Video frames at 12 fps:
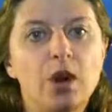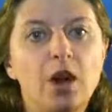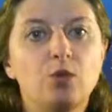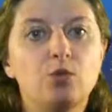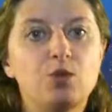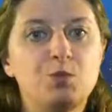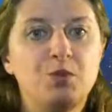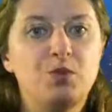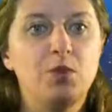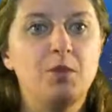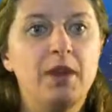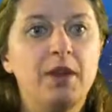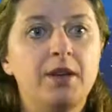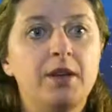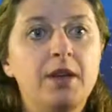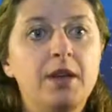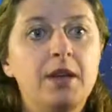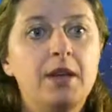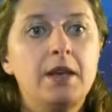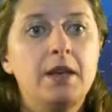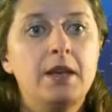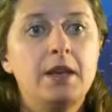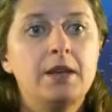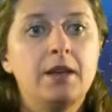hours before bed.
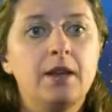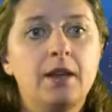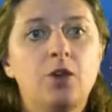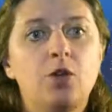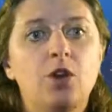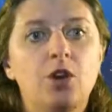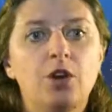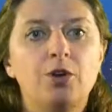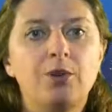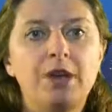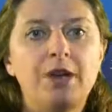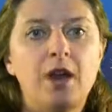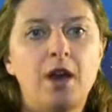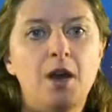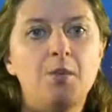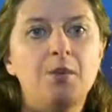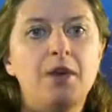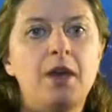It can get your heart rate up